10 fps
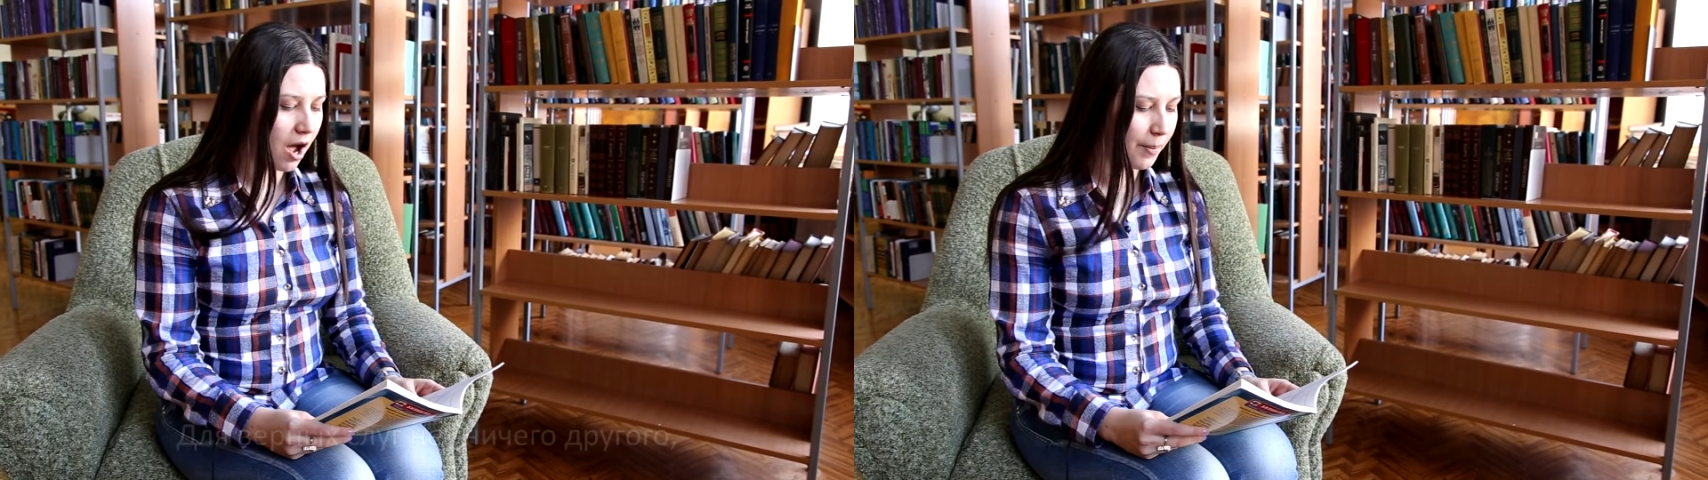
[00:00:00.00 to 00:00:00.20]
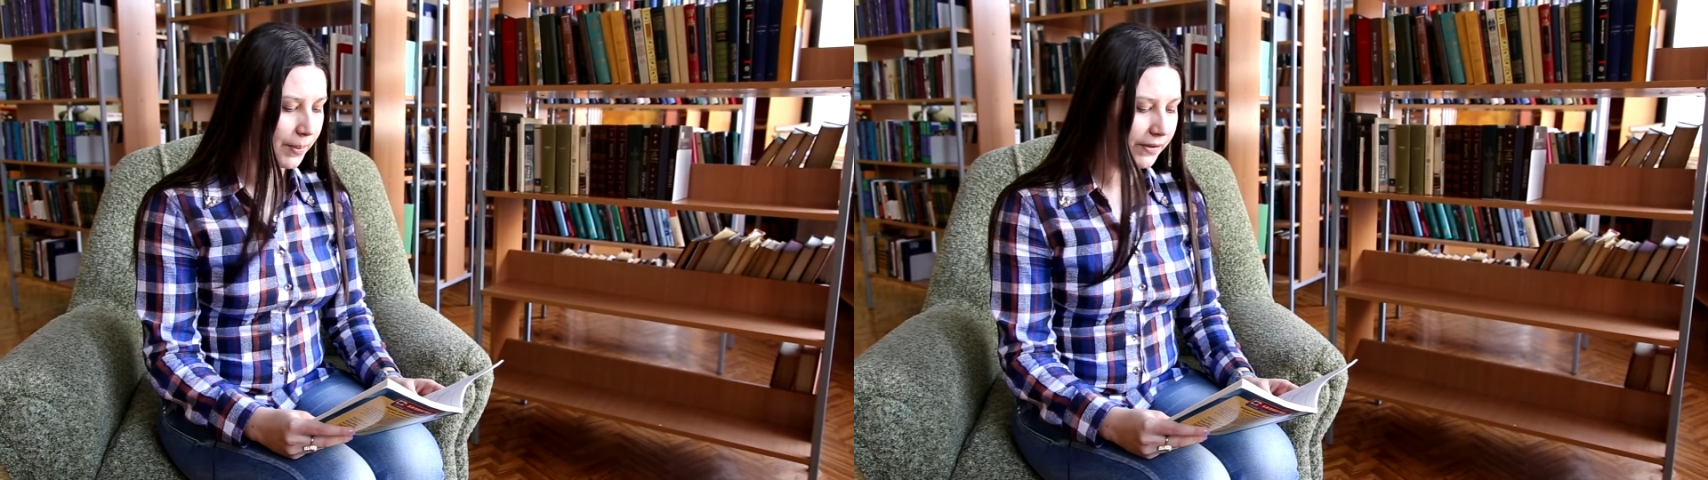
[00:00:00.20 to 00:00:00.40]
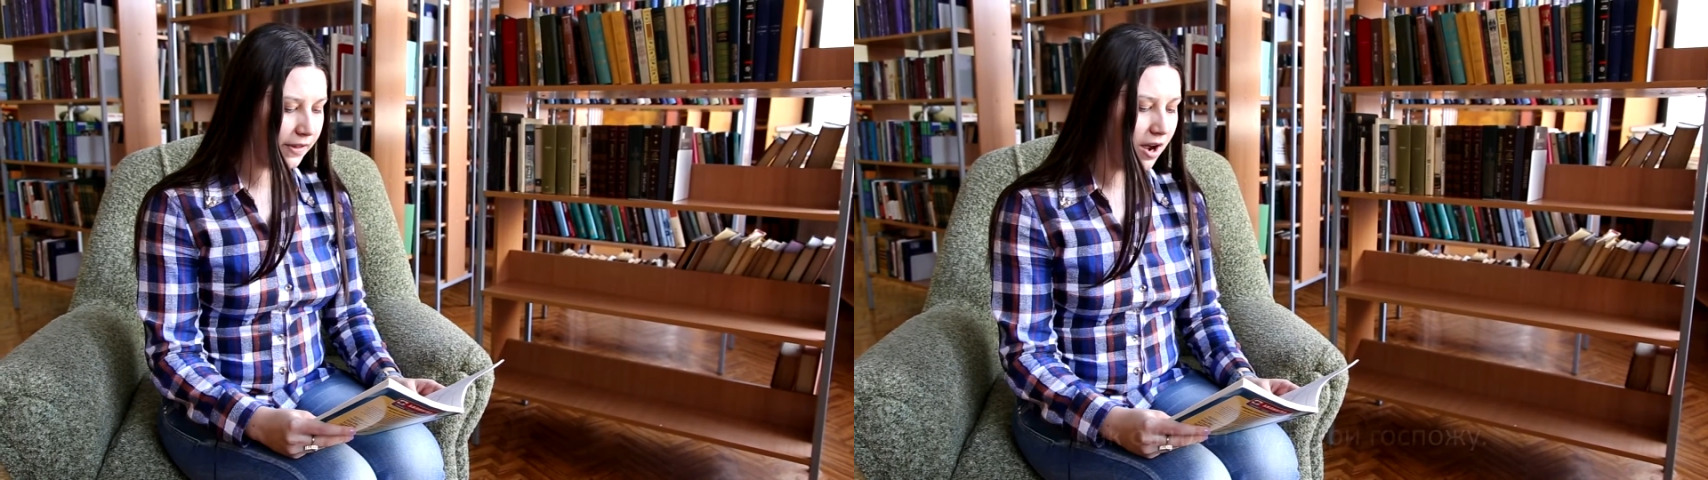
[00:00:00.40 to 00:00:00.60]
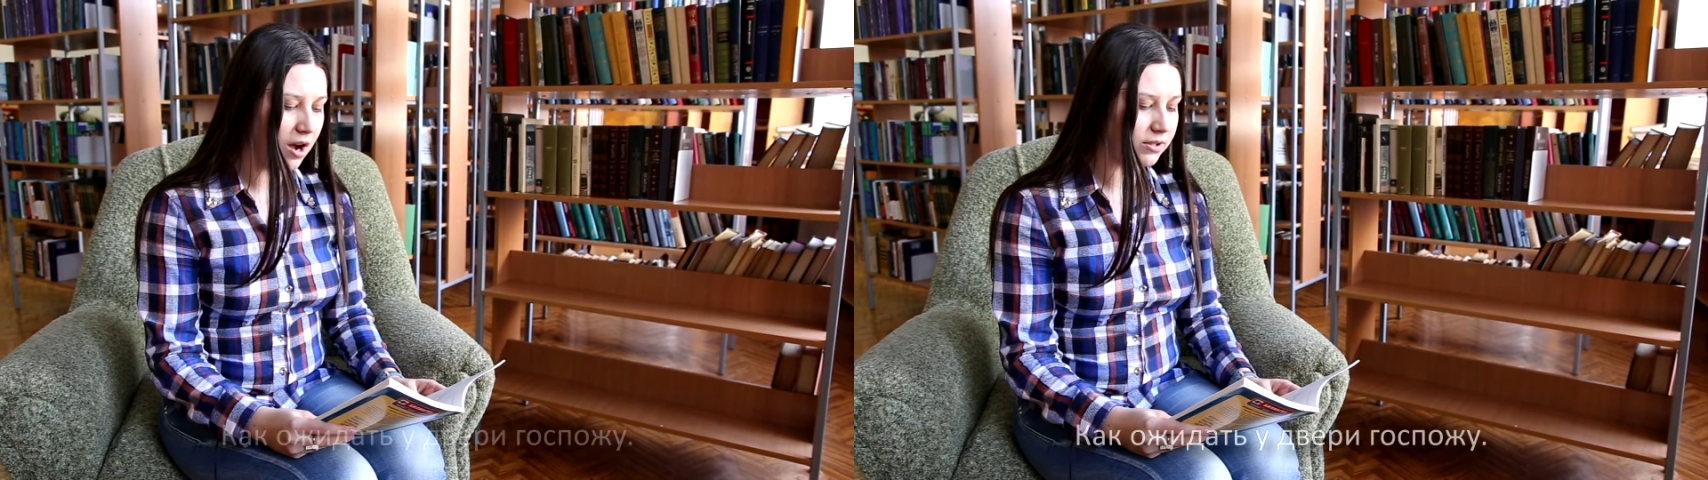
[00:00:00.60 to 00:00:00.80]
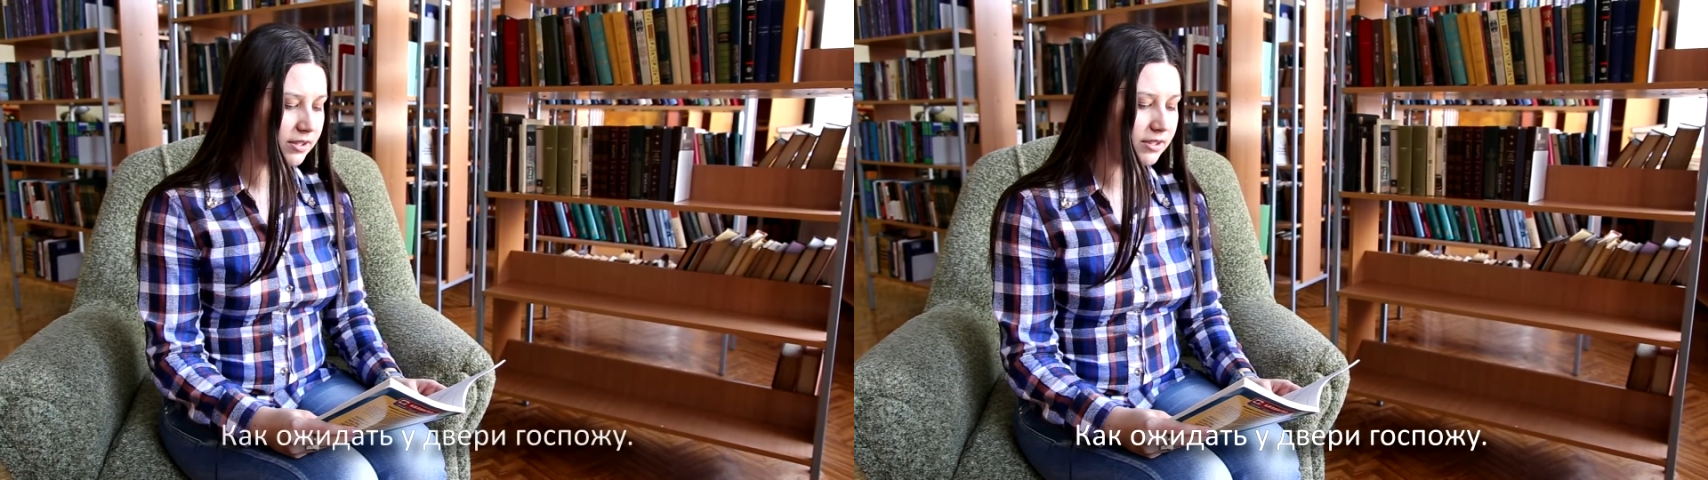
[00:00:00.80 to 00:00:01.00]
upon the
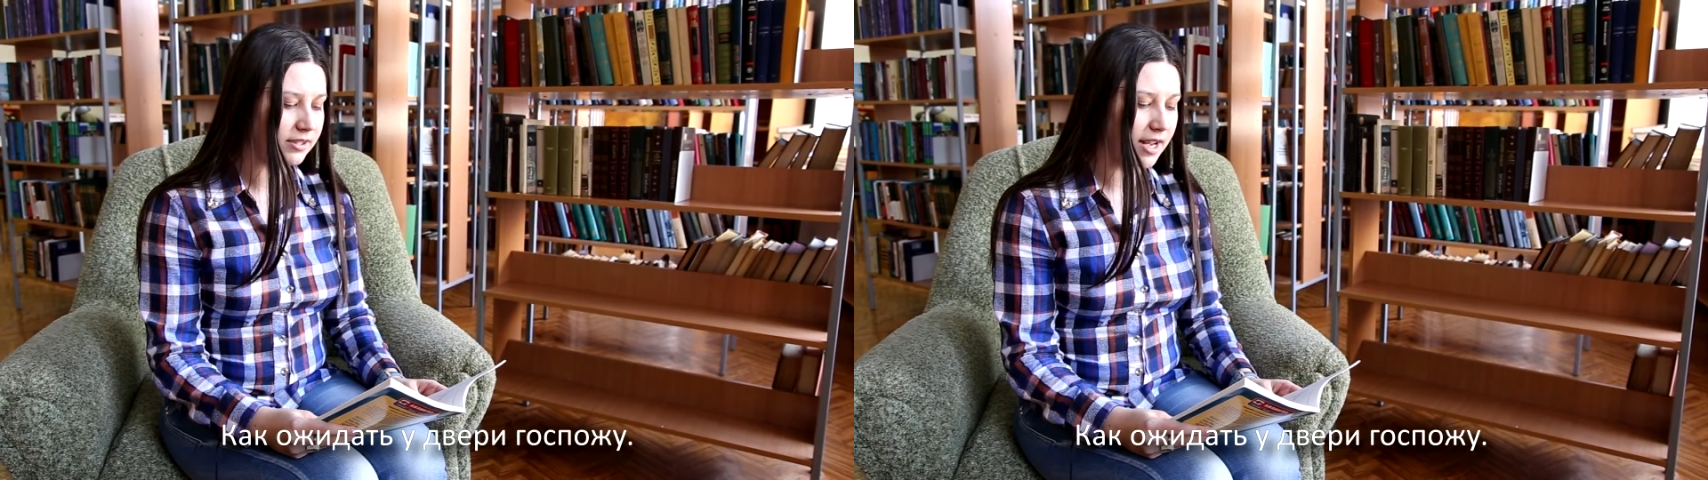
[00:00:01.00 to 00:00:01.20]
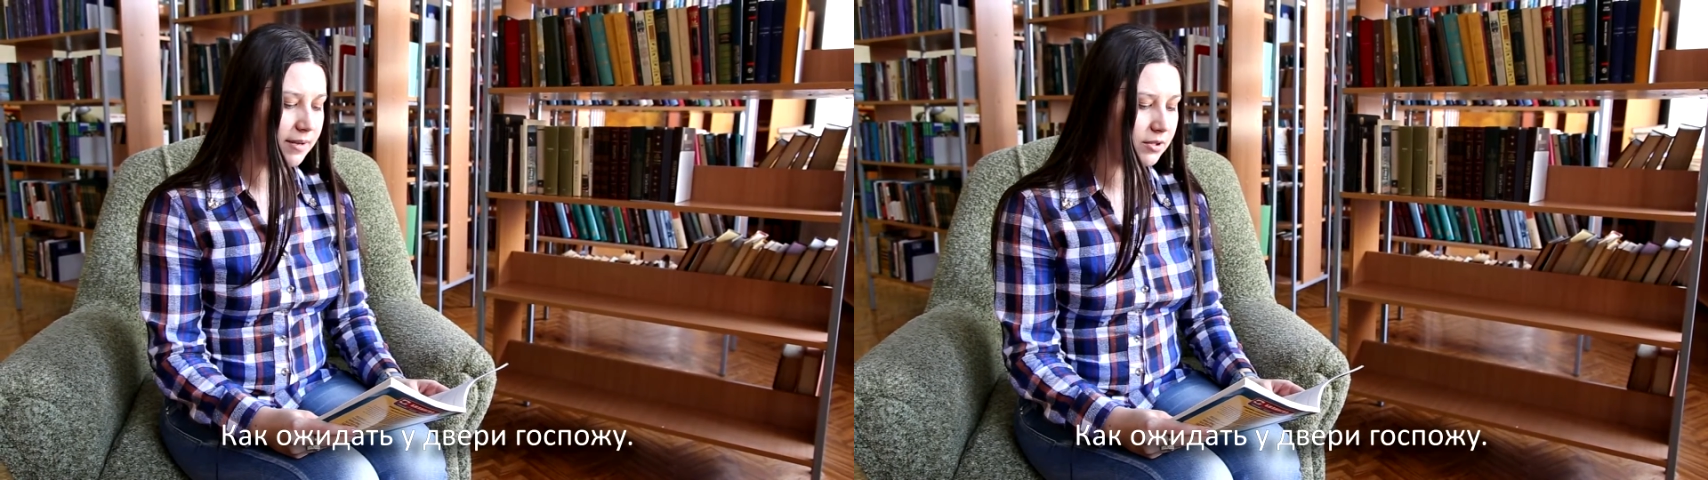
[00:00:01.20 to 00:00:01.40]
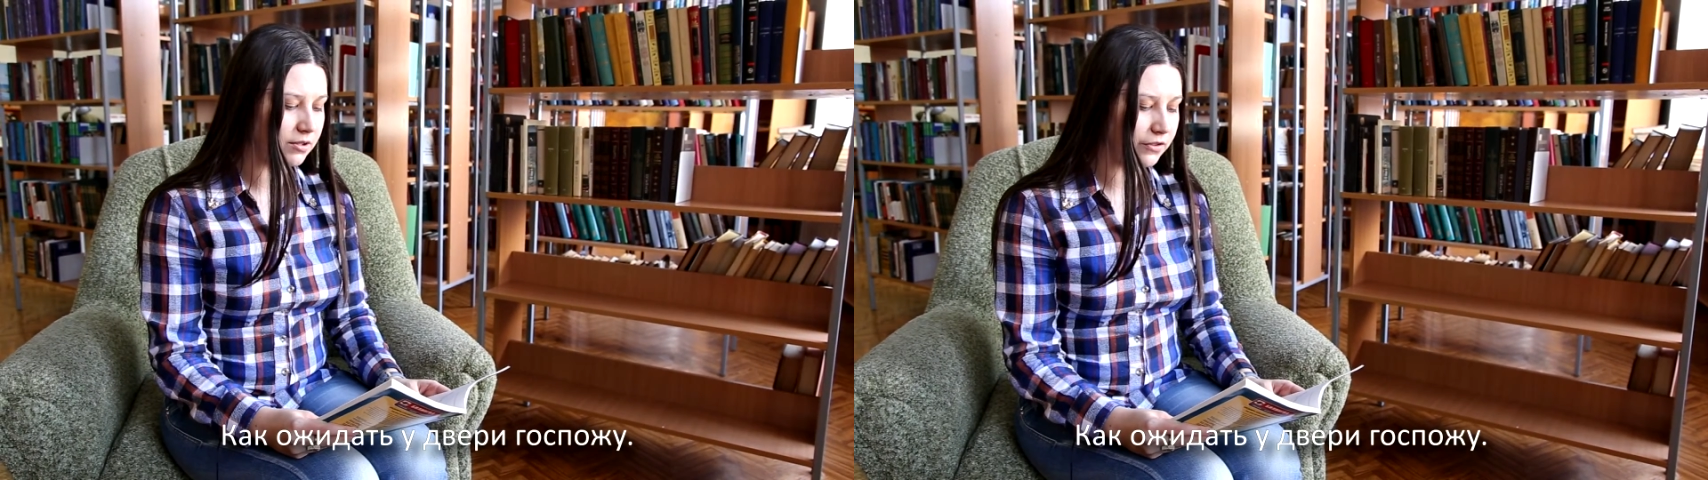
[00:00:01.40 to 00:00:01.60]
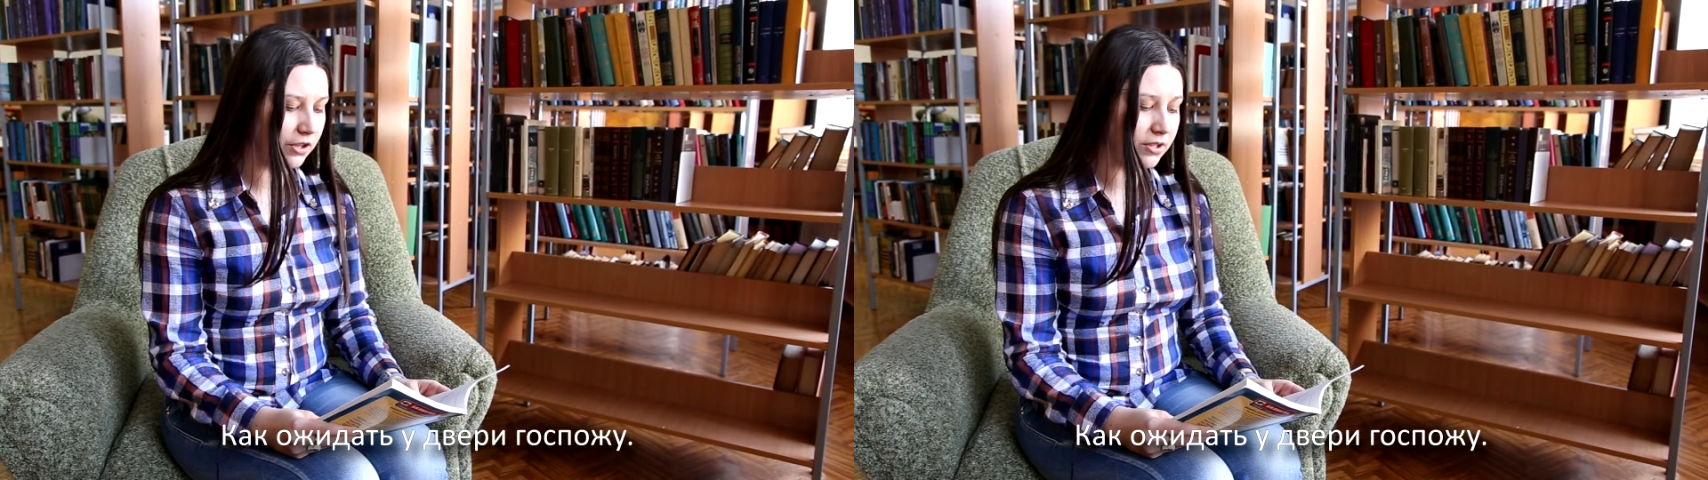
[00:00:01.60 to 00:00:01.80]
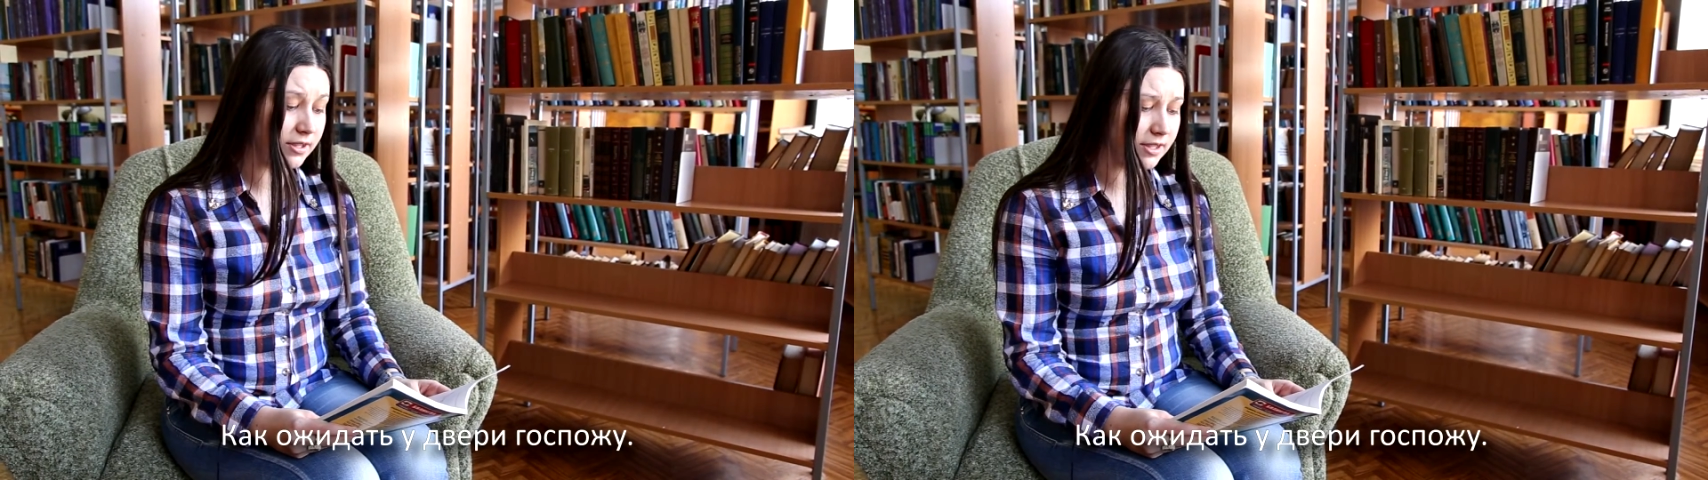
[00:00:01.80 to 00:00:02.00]
hours and times of
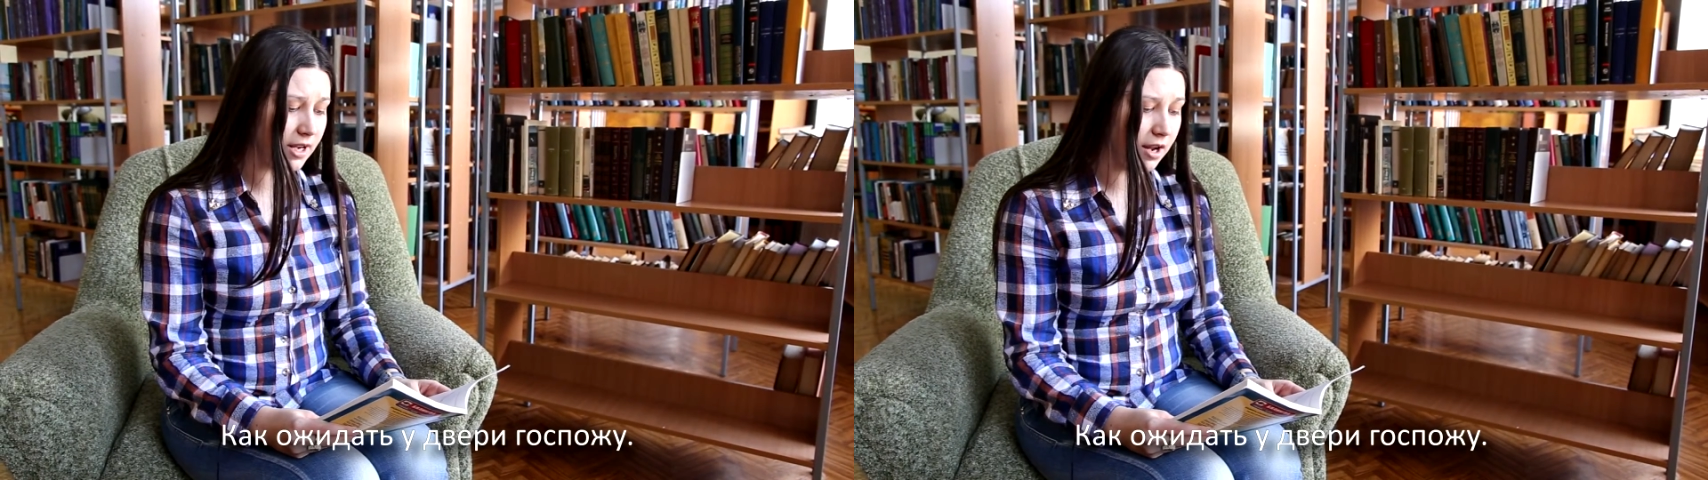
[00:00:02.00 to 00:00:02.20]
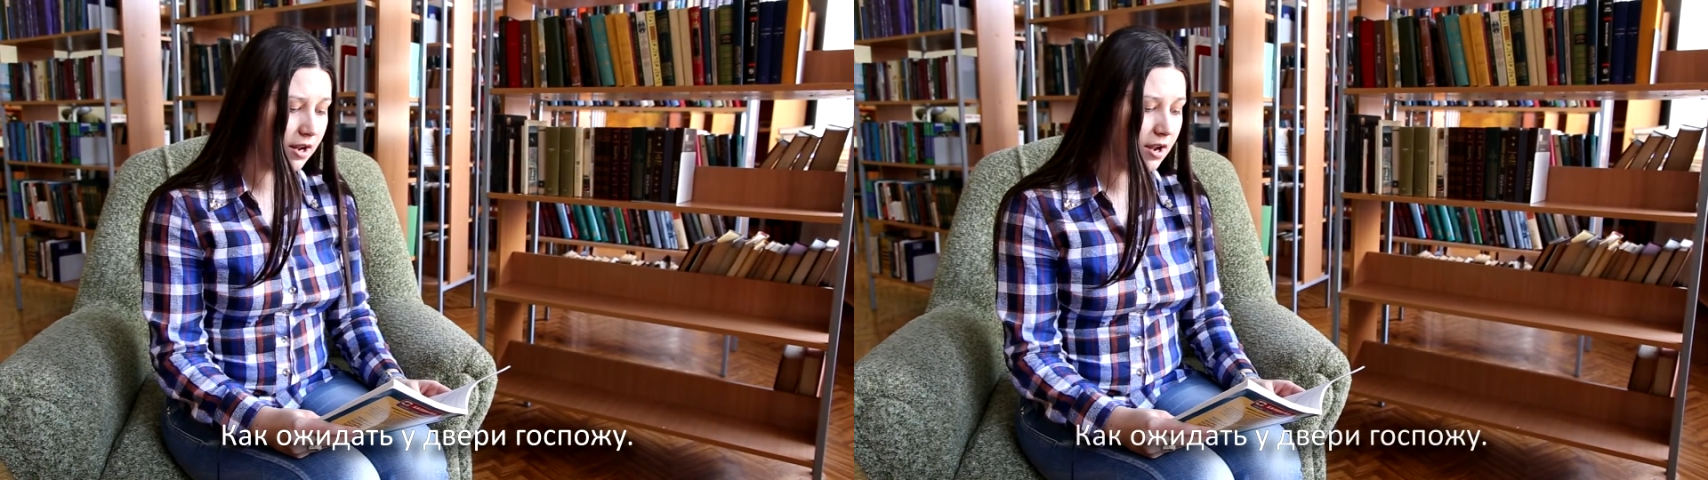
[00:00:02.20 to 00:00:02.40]
your desire?